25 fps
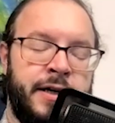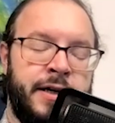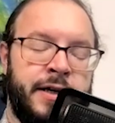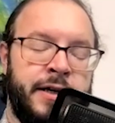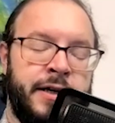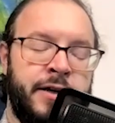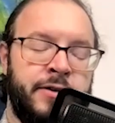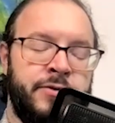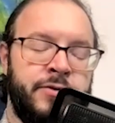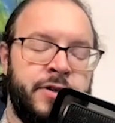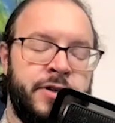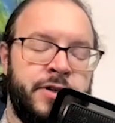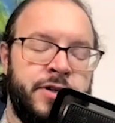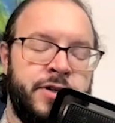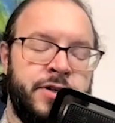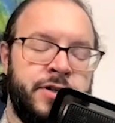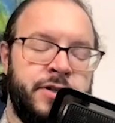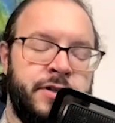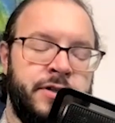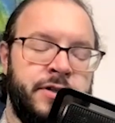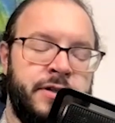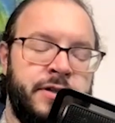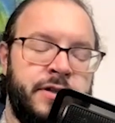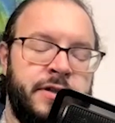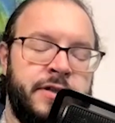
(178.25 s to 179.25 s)

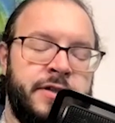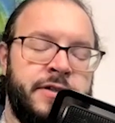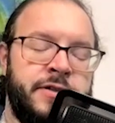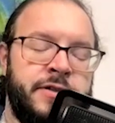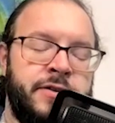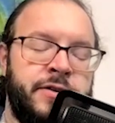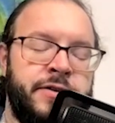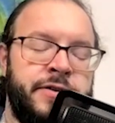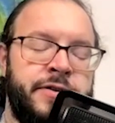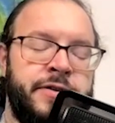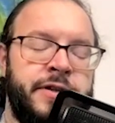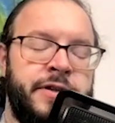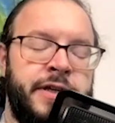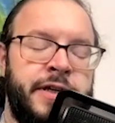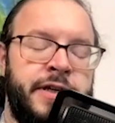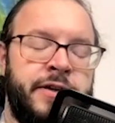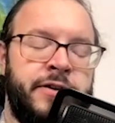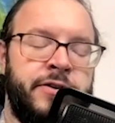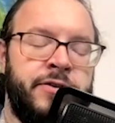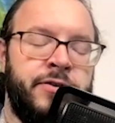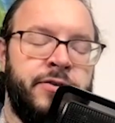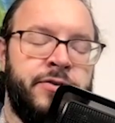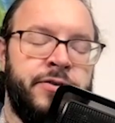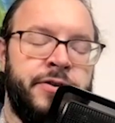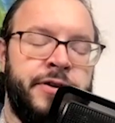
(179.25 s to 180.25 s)
Courage is not
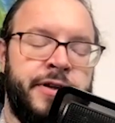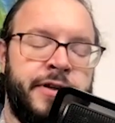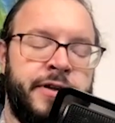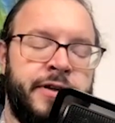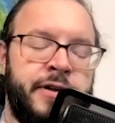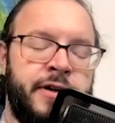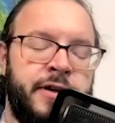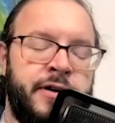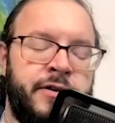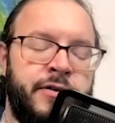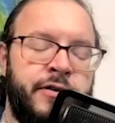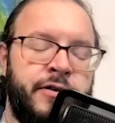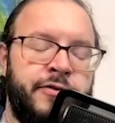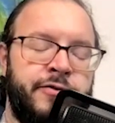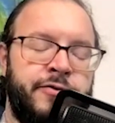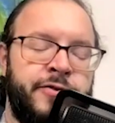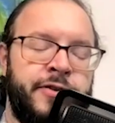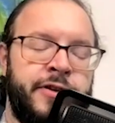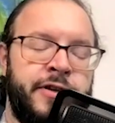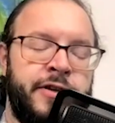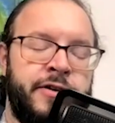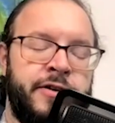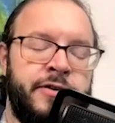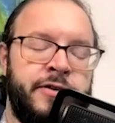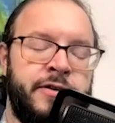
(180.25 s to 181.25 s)
ignoring our
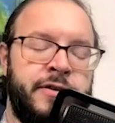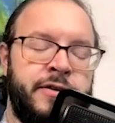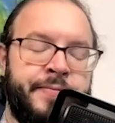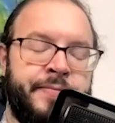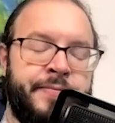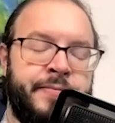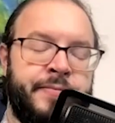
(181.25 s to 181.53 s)
fear,